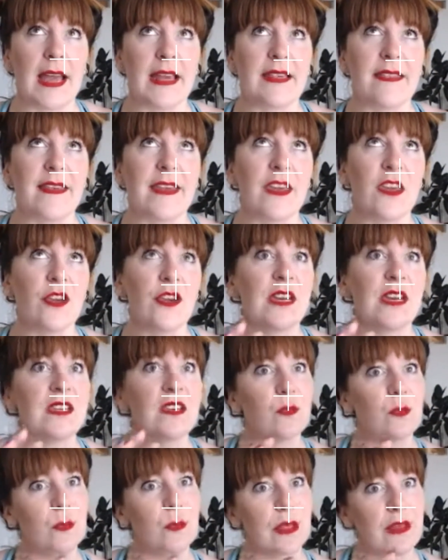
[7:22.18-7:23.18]
I think you
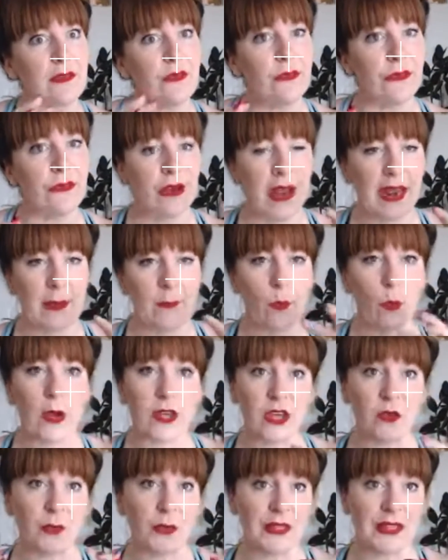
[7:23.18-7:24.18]
need to reframe
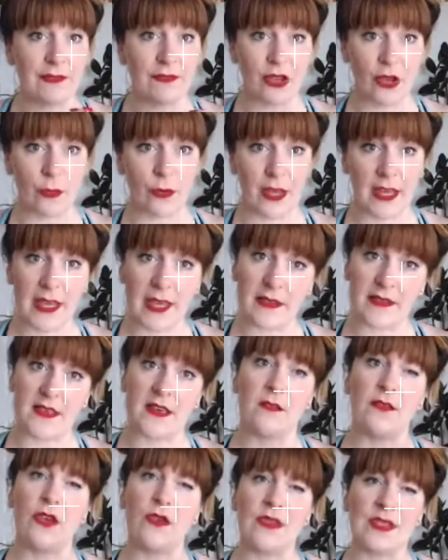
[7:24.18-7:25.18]
what you believe yoga is.
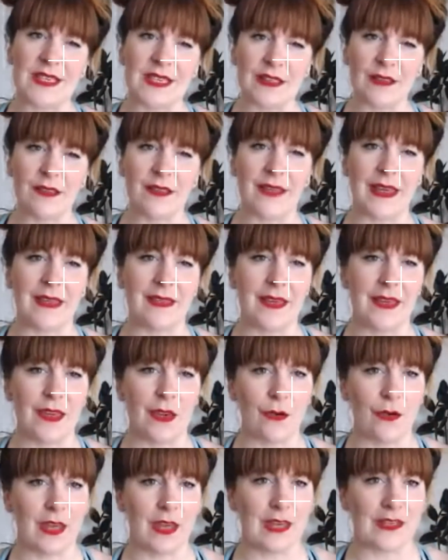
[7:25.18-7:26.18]
And if you still think that
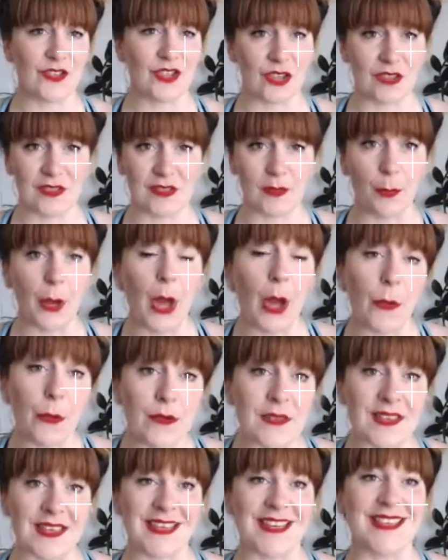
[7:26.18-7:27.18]
yoga is just the
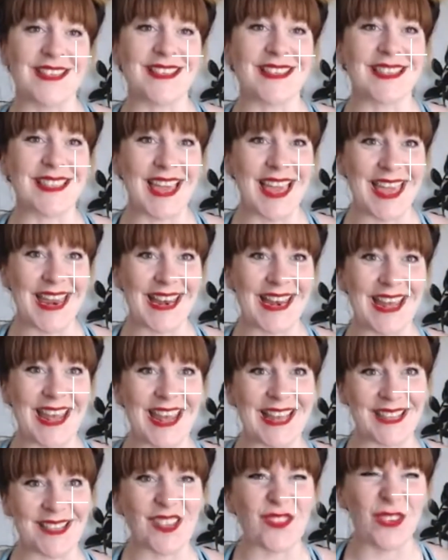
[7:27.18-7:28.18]
poses, then
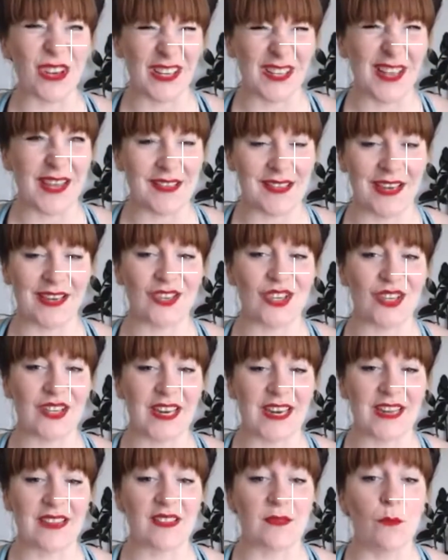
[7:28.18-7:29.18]
it's the realization
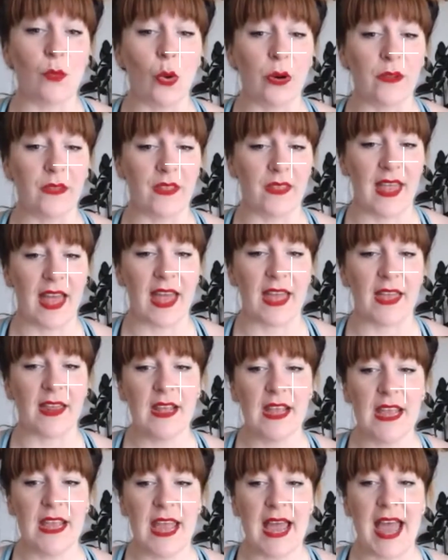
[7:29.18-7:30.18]
that it's more than that.
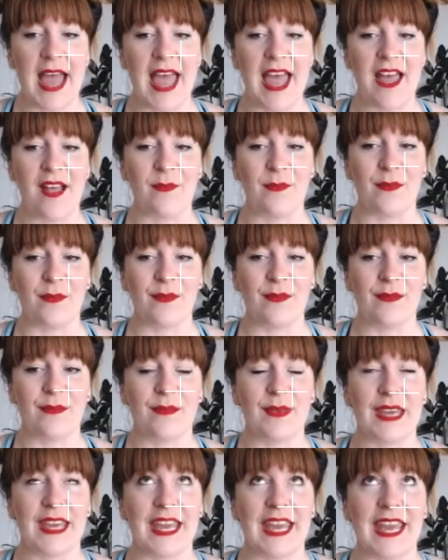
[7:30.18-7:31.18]

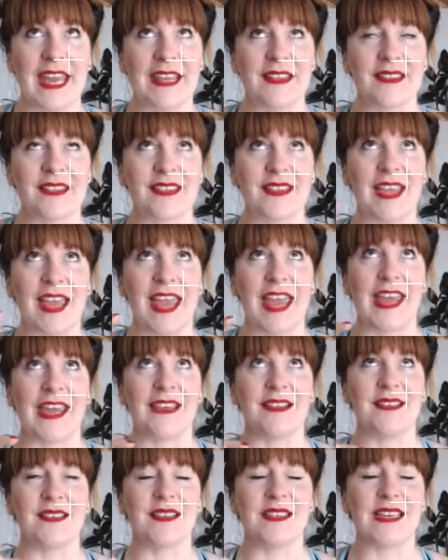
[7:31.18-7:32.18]
It's
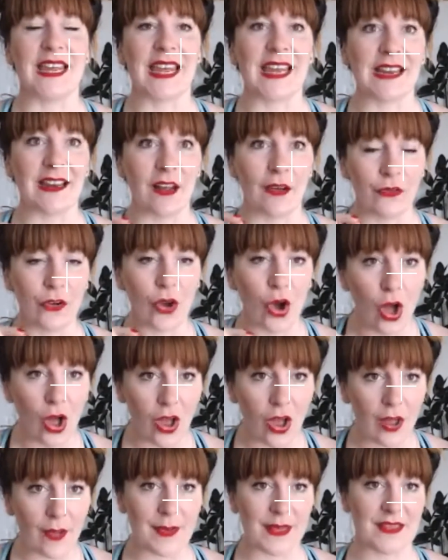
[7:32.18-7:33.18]
a state of
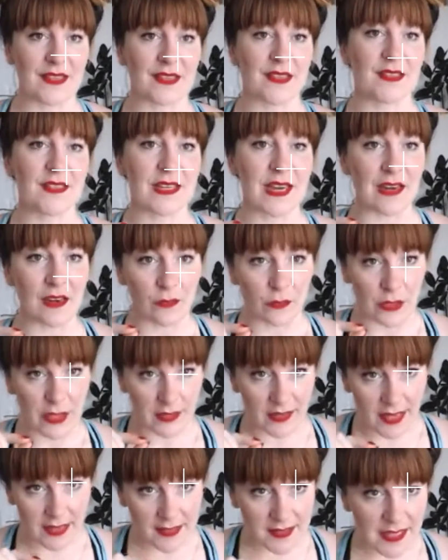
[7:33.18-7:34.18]
calm, it's a state of
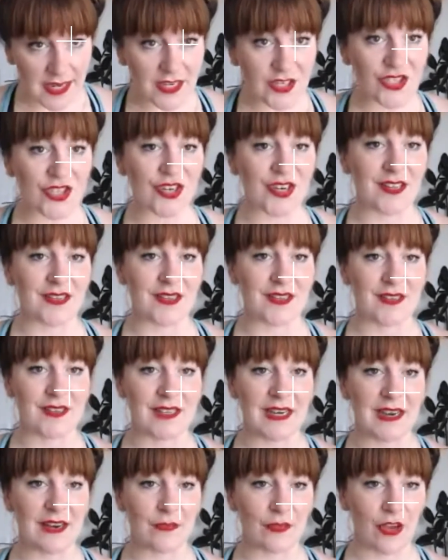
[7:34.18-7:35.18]
realization, it's a
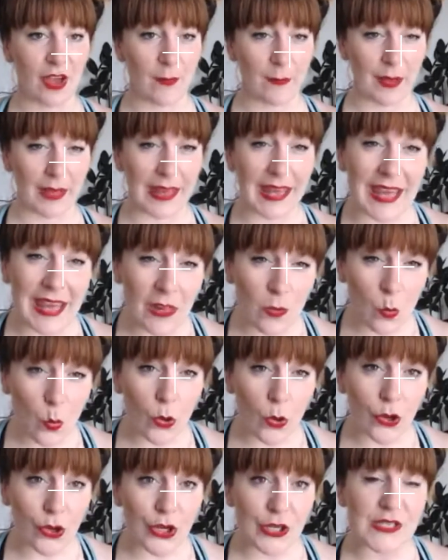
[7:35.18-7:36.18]
state of coming
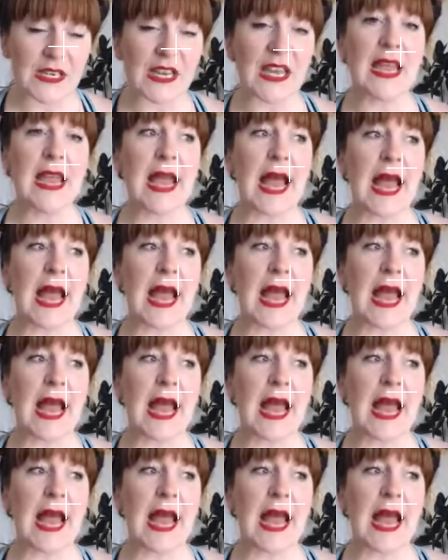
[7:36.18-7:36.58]
inward.